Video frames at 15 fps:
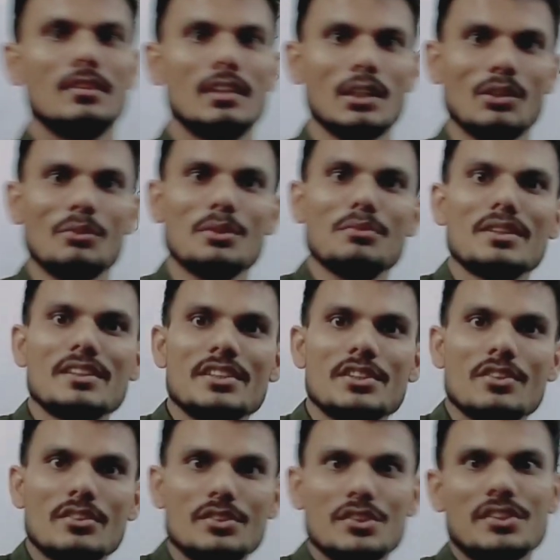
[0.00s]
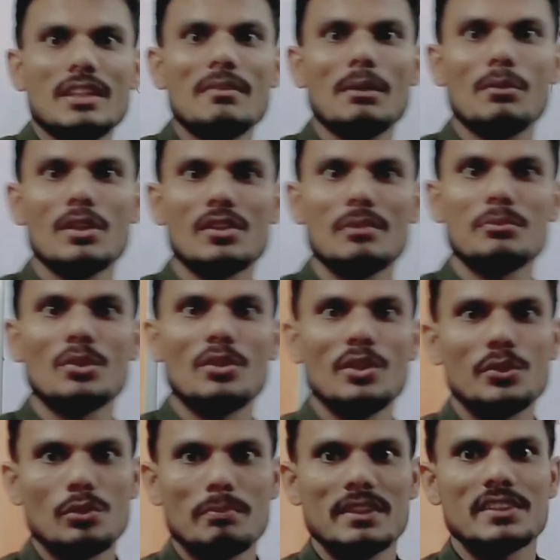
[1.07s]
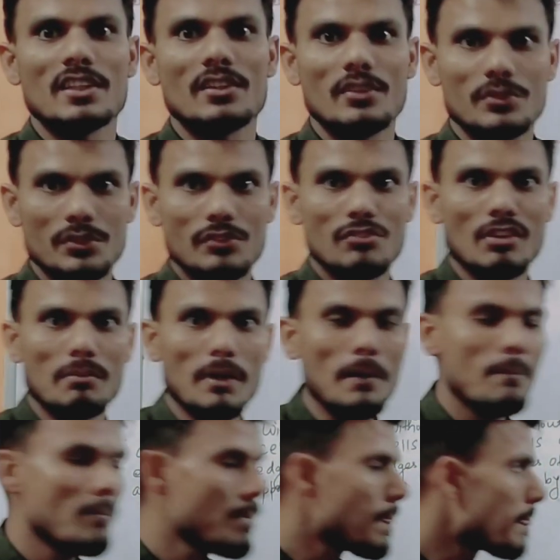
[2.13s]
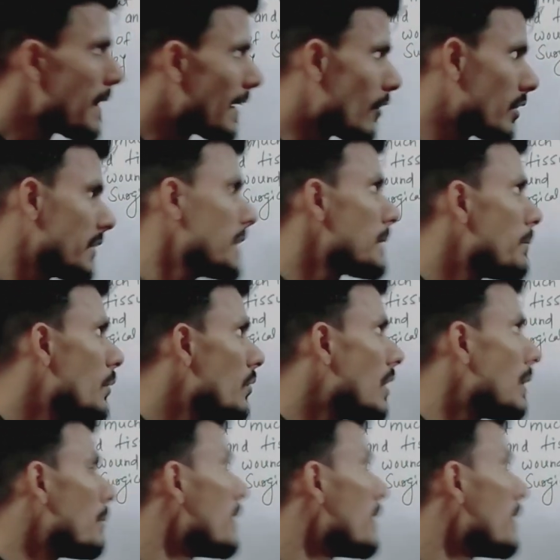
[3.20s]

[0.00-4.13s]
Hello everyone, this is Dr. Shyam. I welcome you all to my channel Dr. Pharma, and on this video I'll